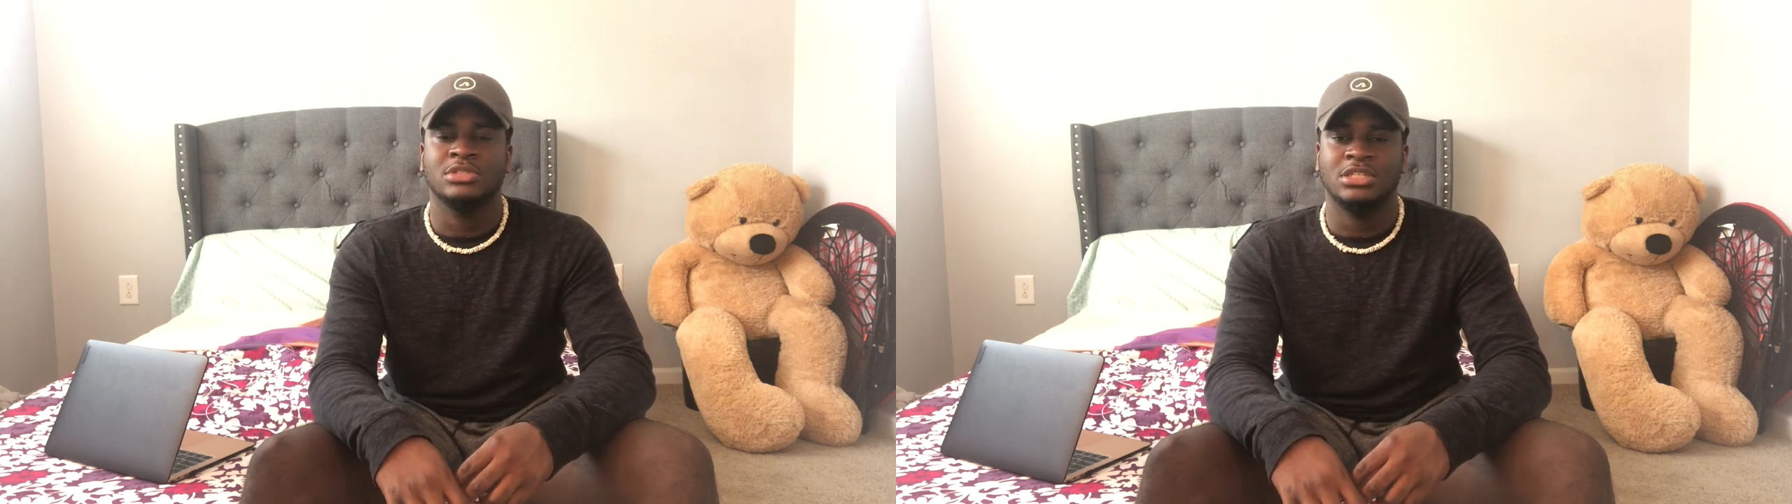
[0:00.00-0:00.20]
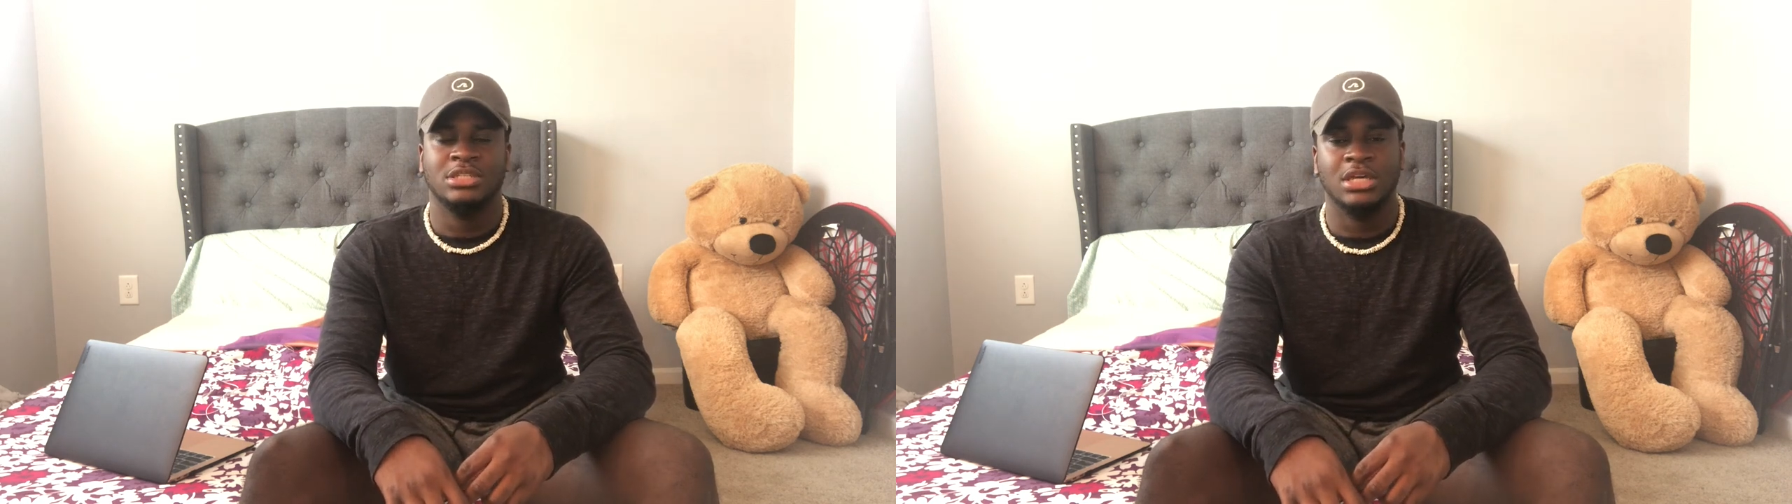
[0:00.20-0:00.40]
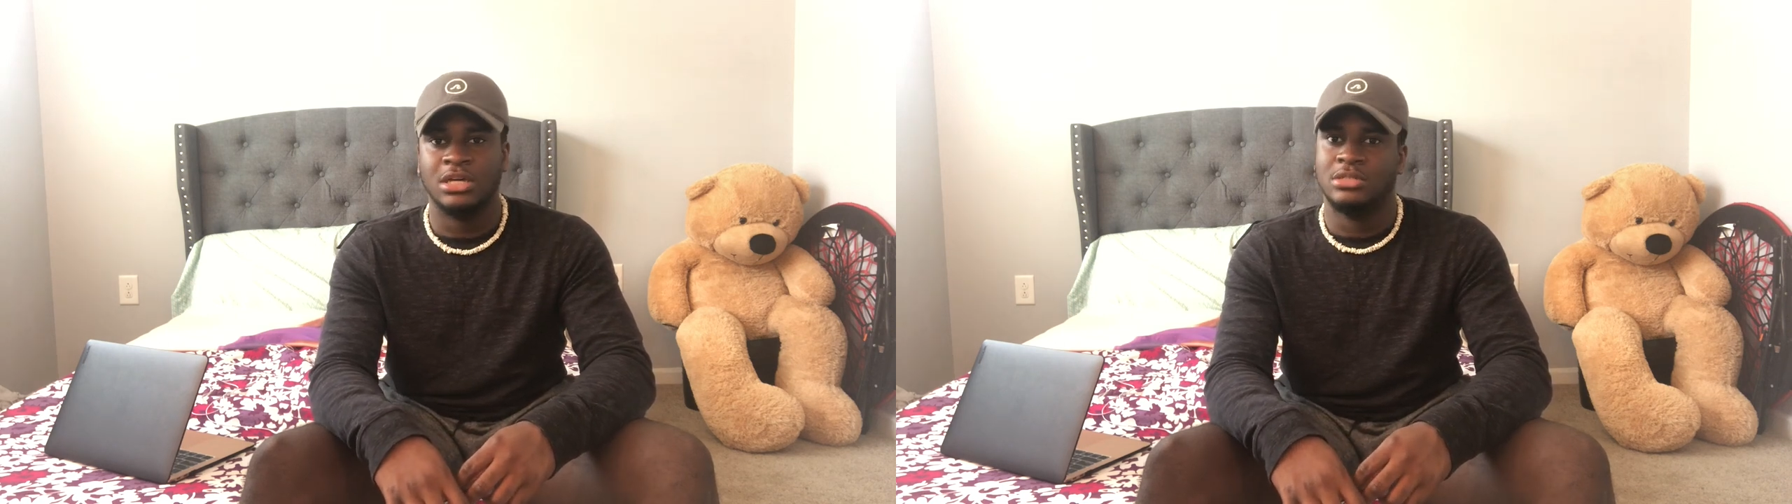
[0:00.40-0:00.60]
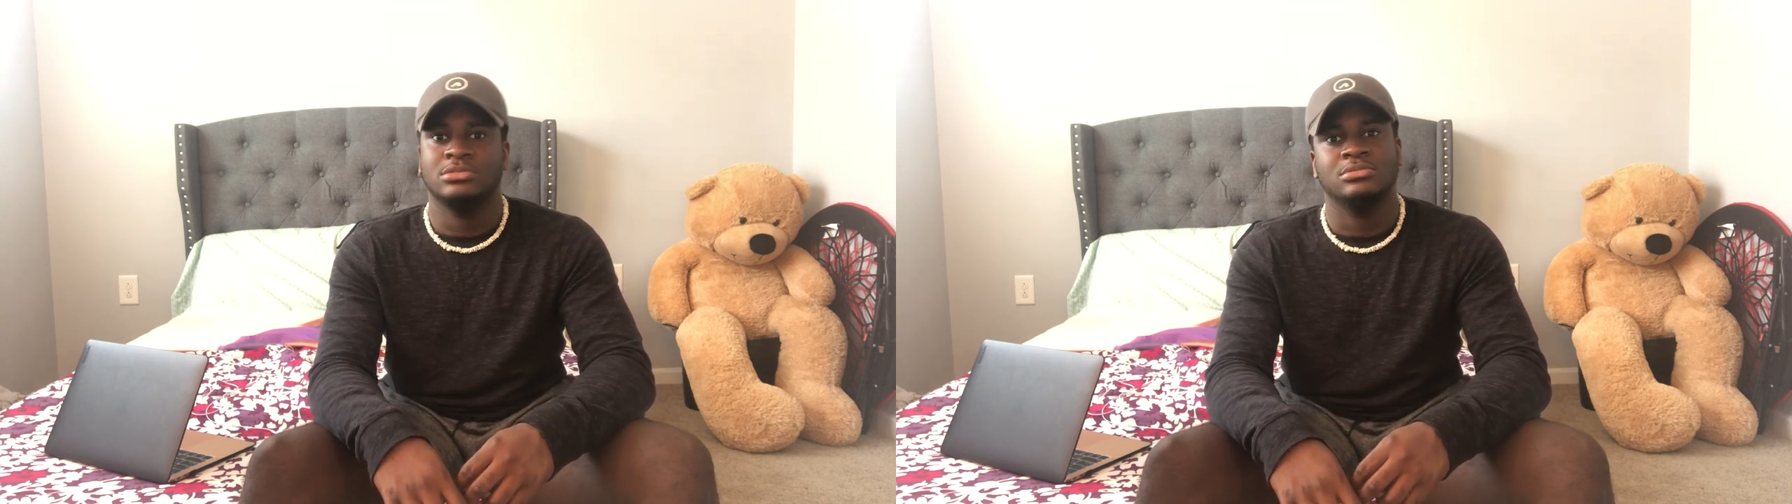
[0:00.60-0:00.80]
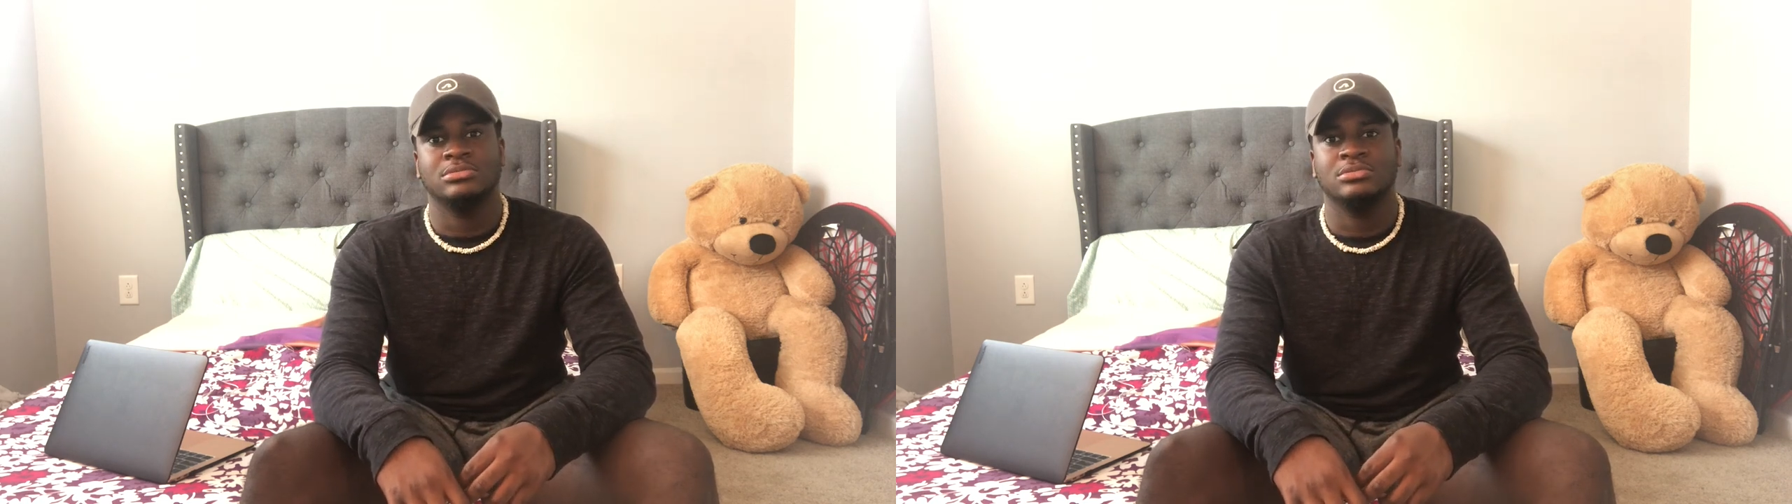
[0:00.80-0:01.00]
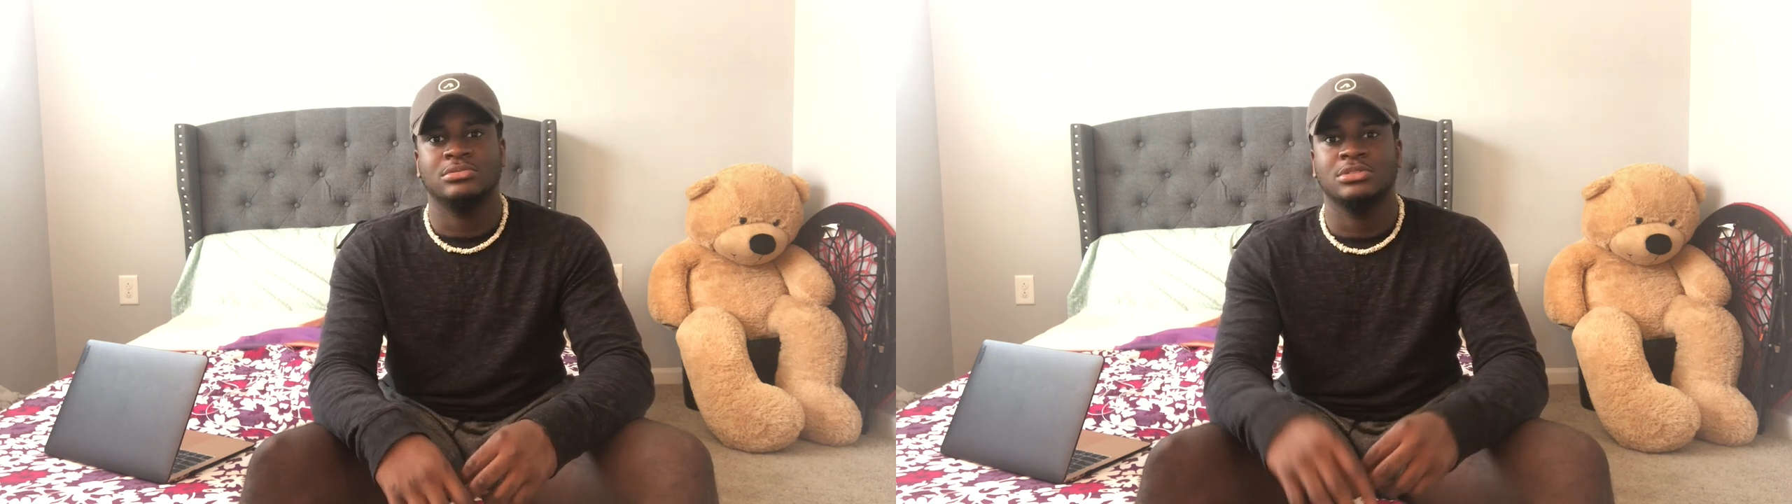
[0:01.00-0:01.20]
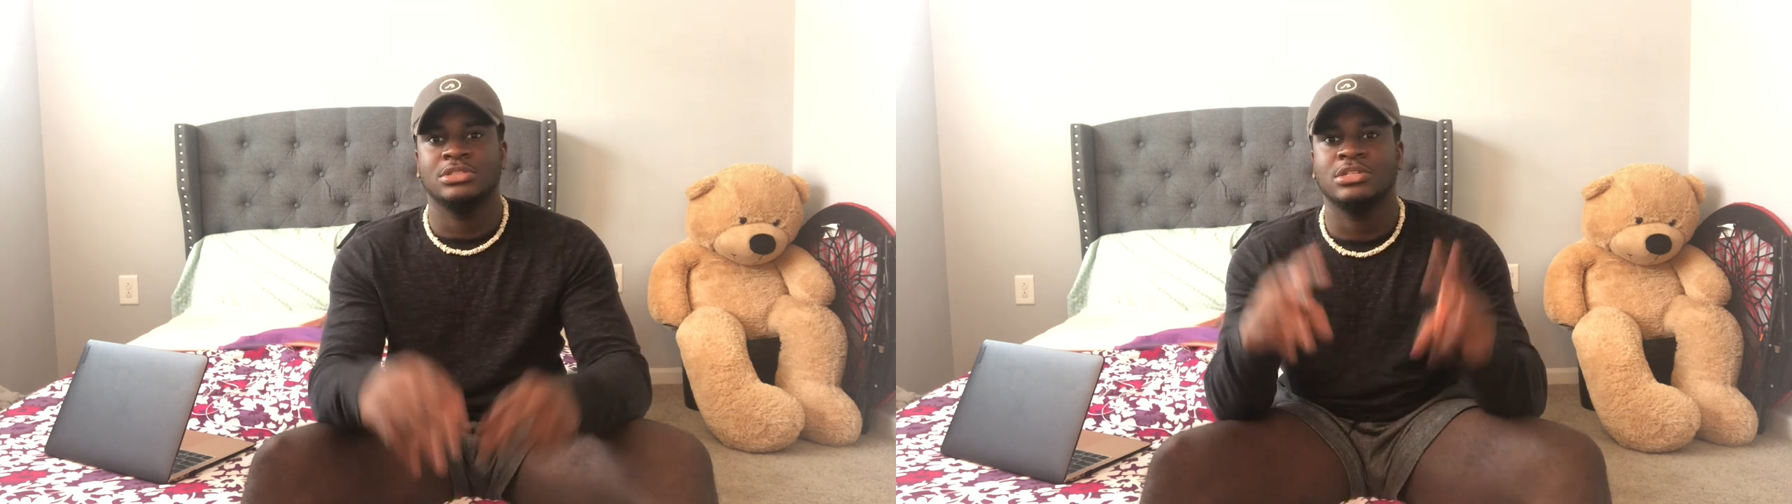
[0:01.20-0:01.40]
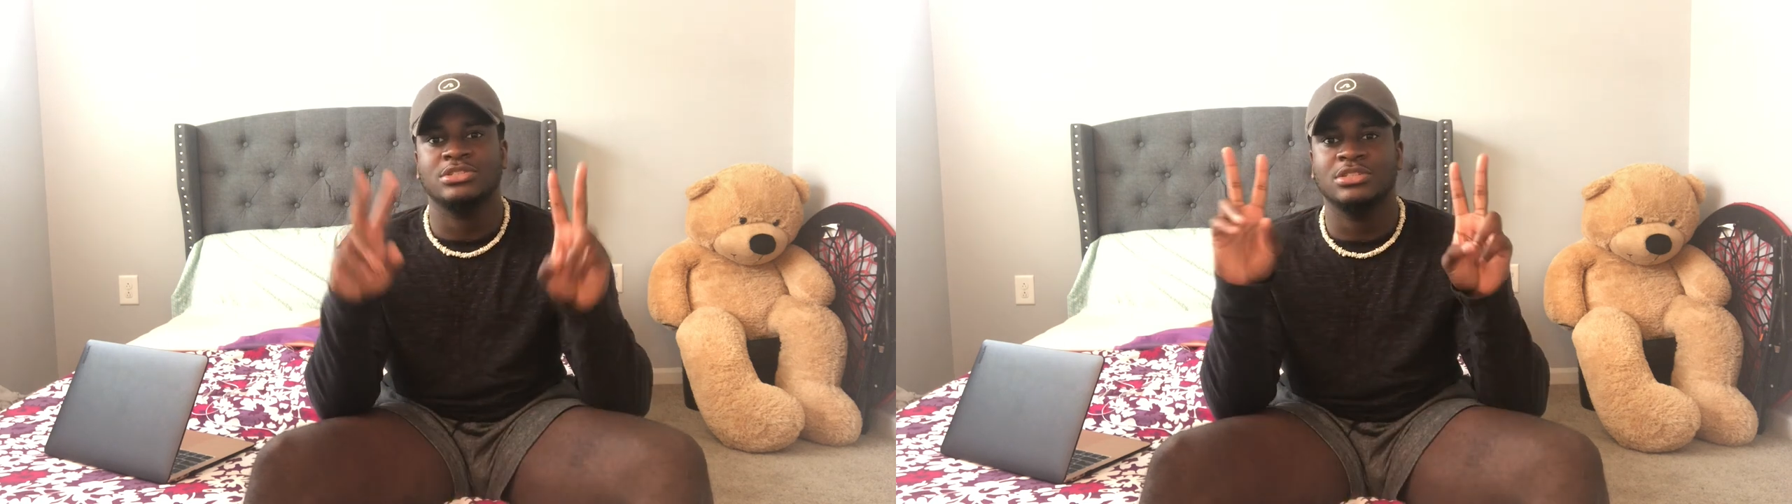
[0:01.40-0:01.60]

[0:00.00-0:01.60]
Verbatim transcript: And yeah, I'll